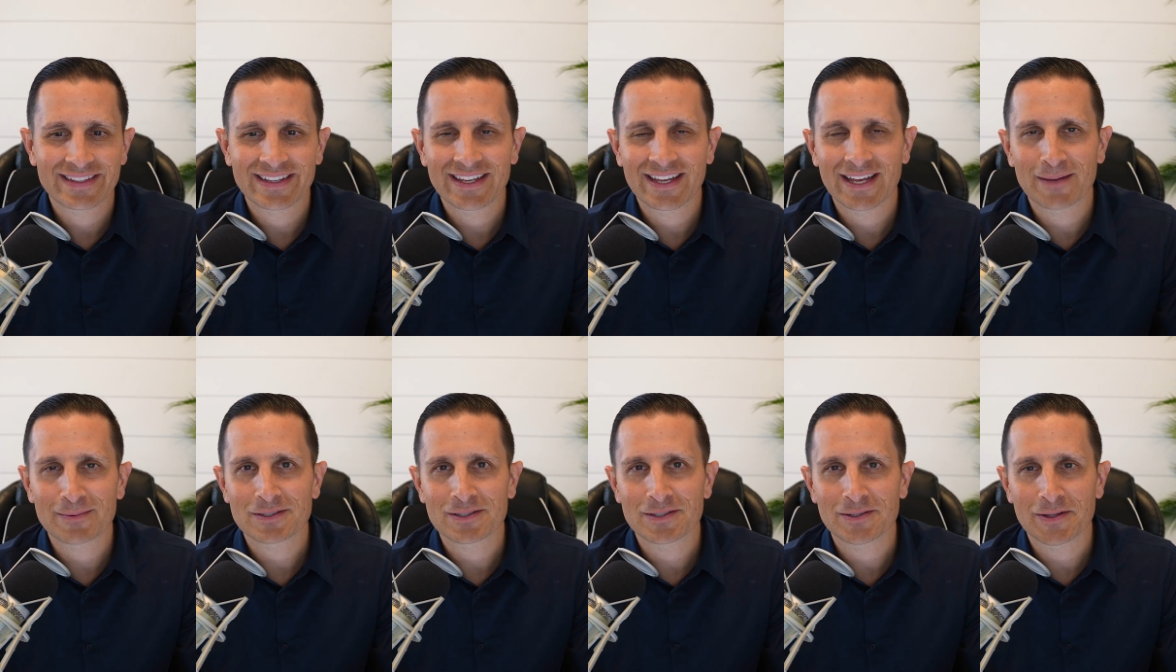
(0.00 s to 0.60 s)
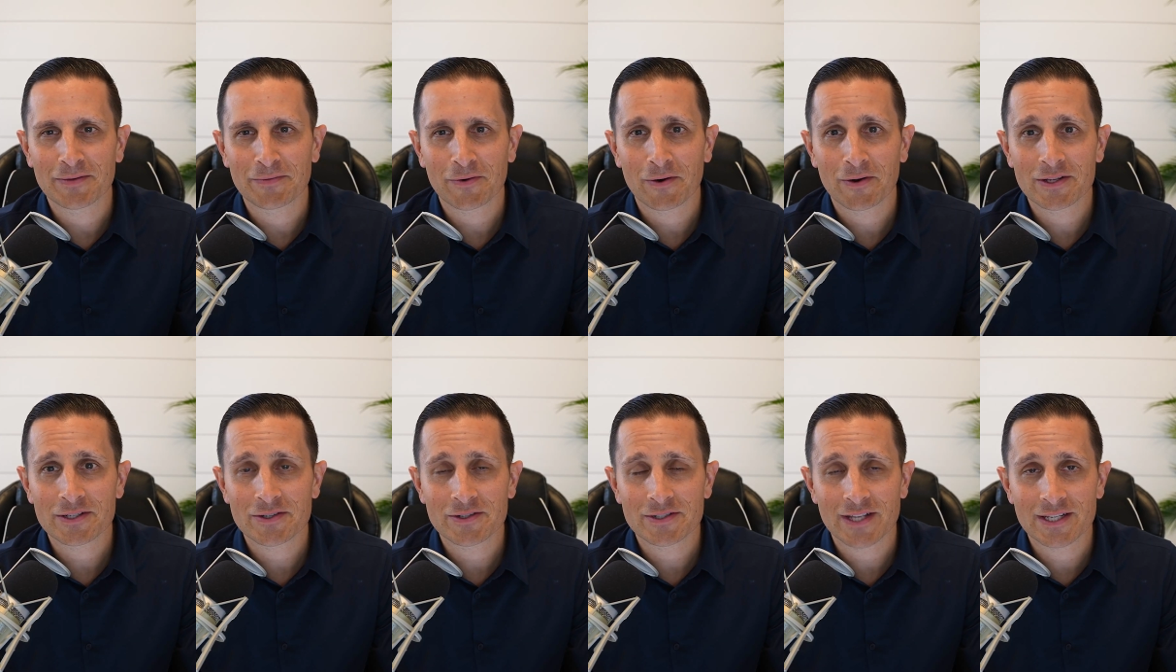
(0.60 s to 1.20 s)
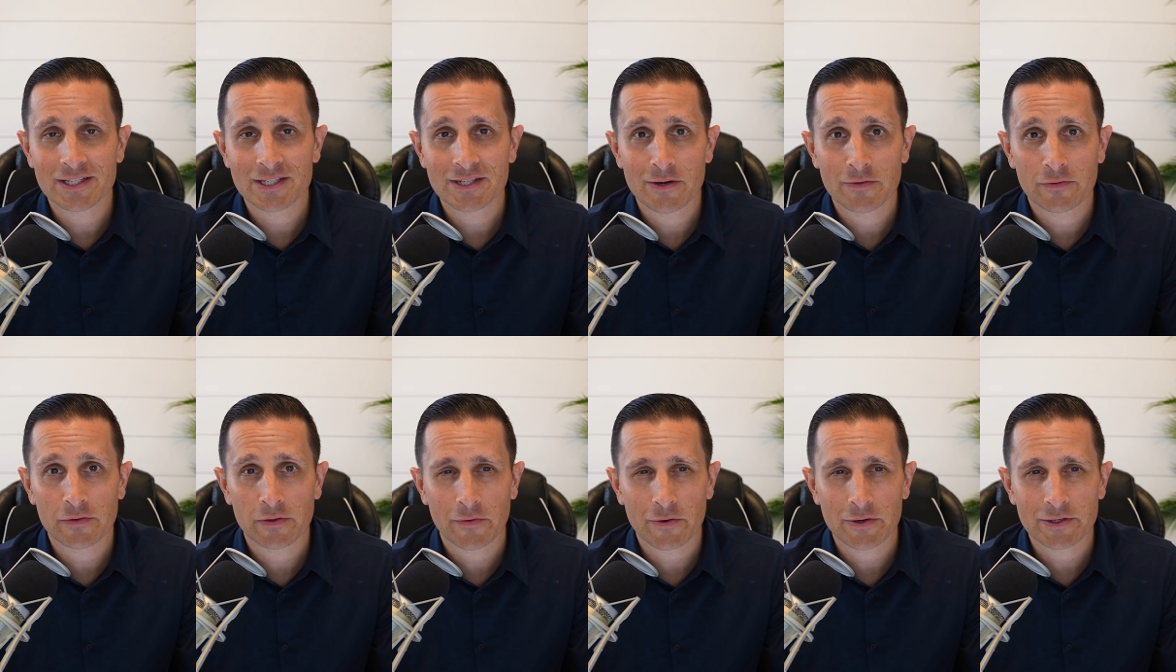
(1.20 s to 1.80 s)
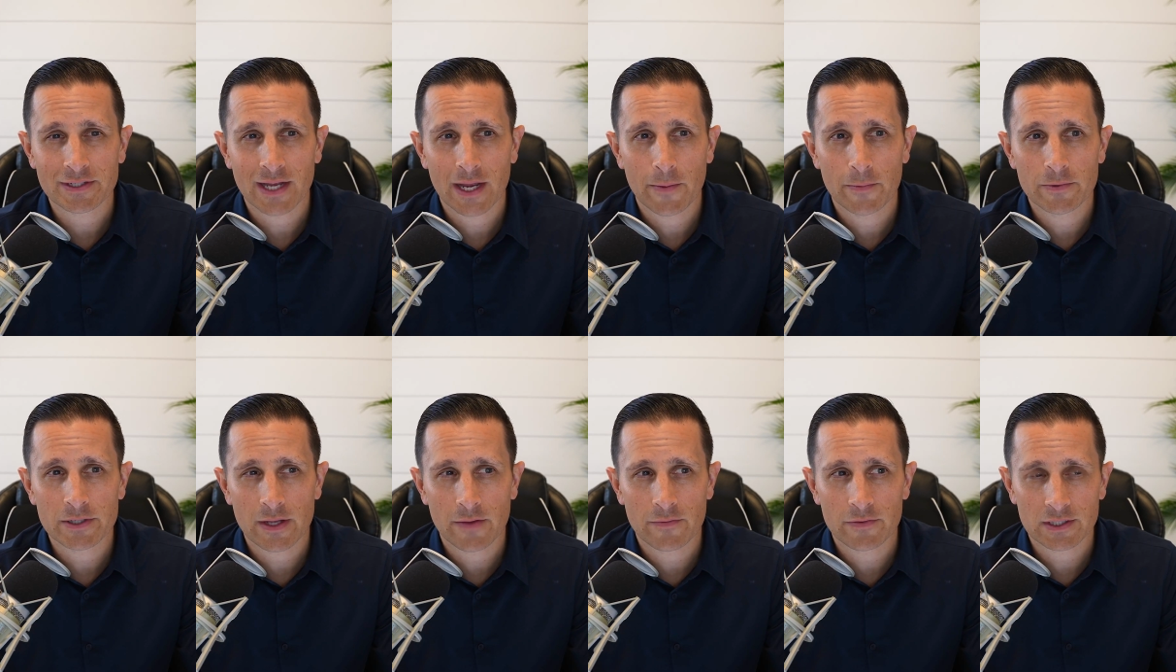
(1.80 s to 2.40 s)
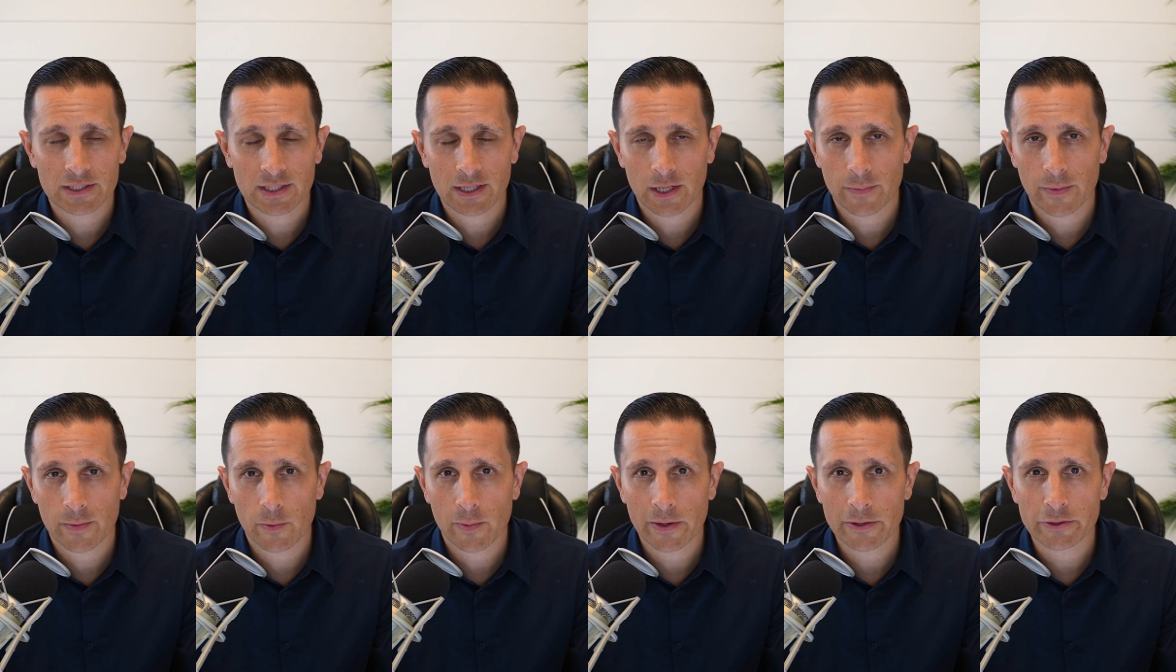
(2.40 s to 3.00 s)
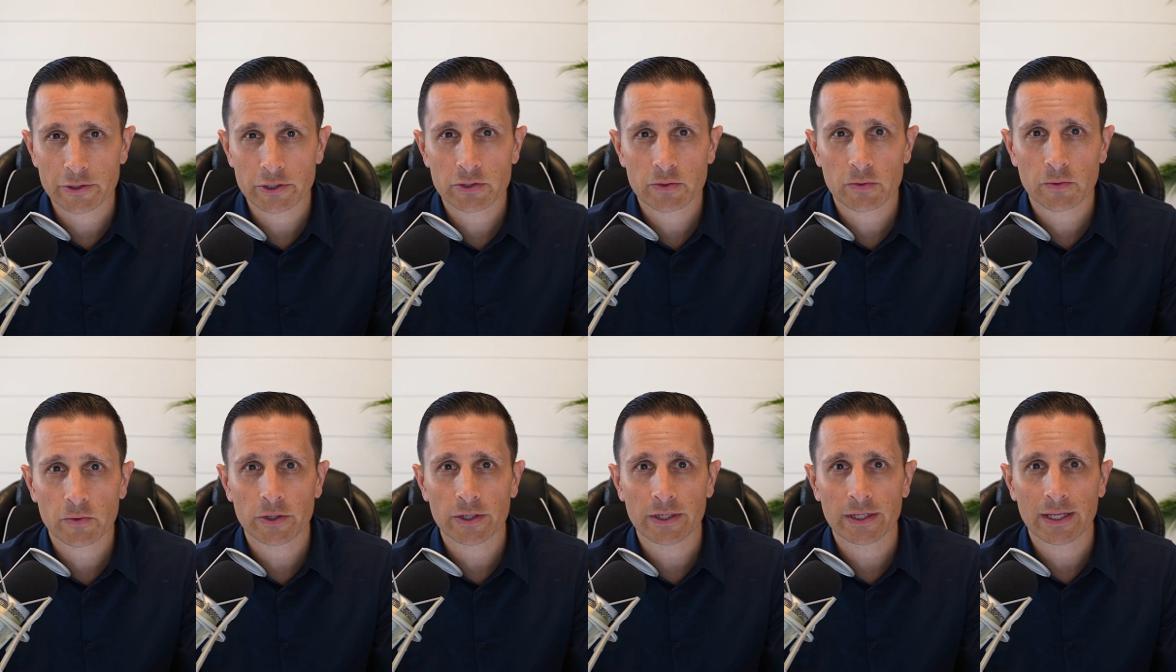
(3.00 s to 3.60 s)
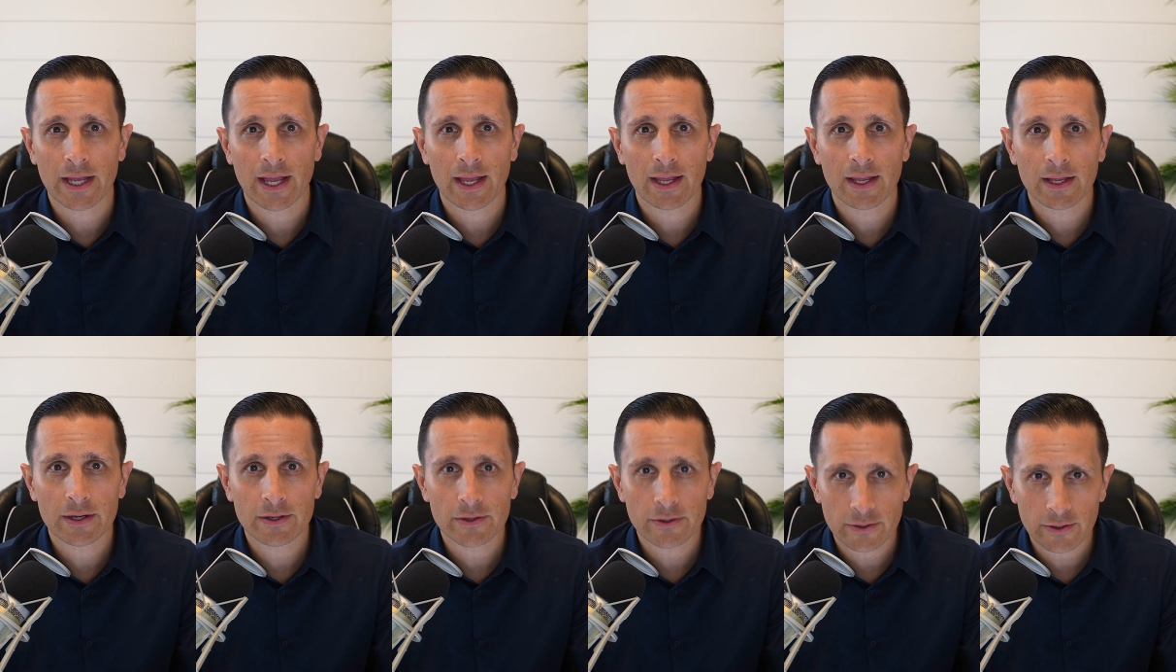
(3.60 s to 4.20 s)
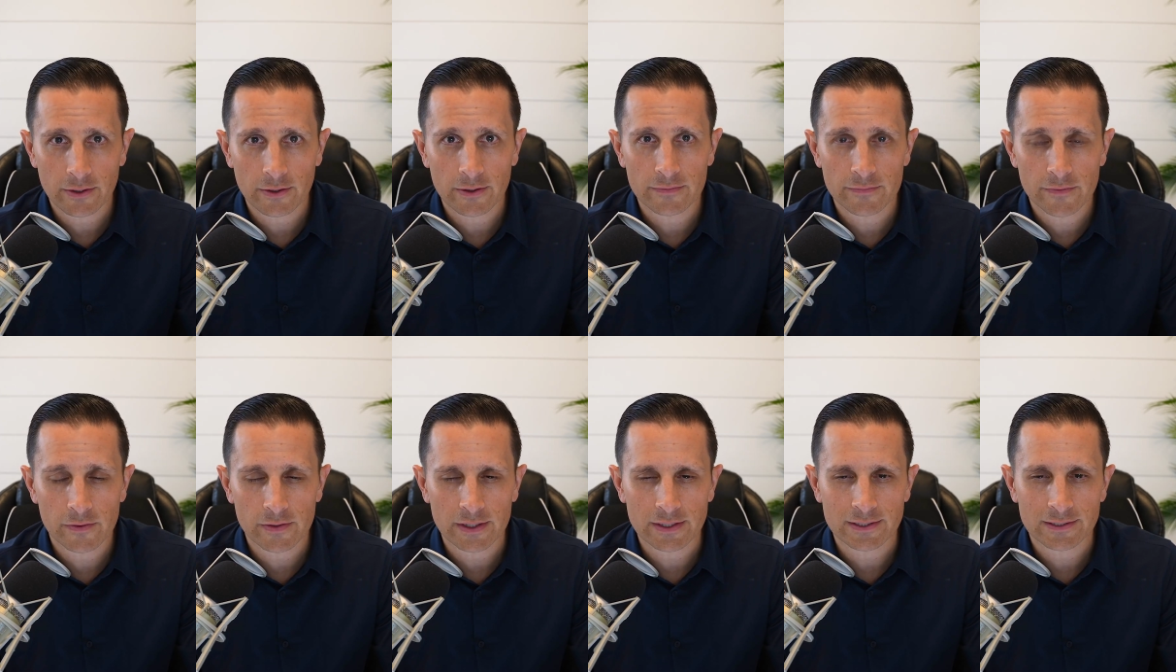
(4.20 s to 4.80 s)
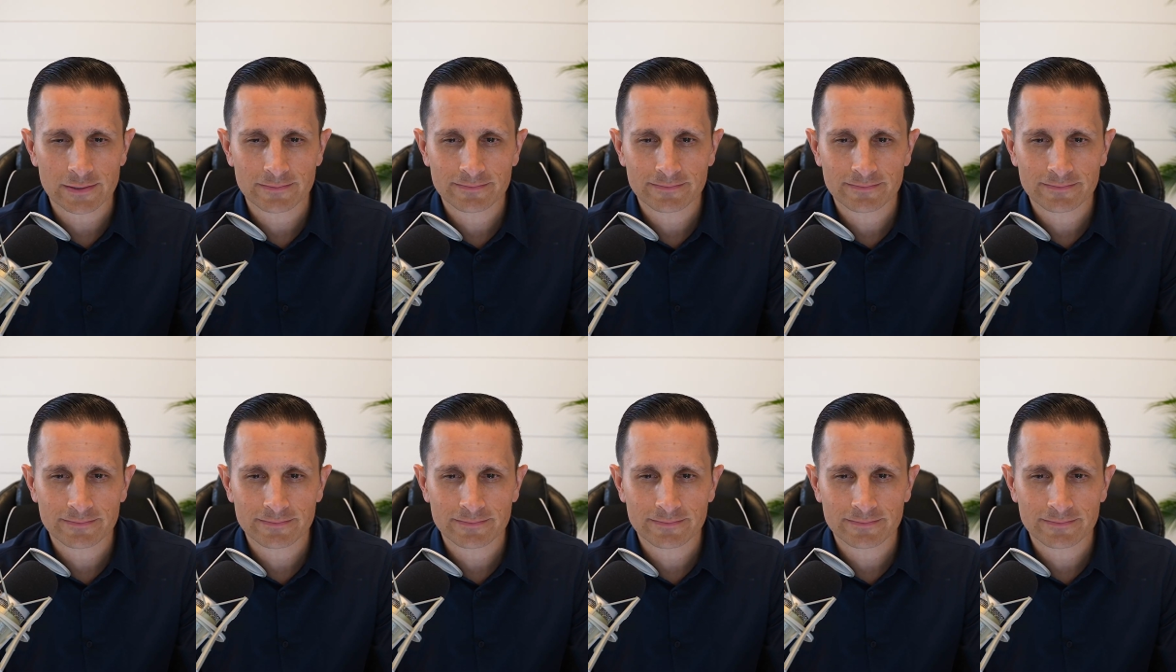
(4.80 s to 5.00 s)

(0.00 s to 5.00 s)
Absolutely. And for our listeners getting to know you for the first time, would you give us just a little bit more about your story and your current focus?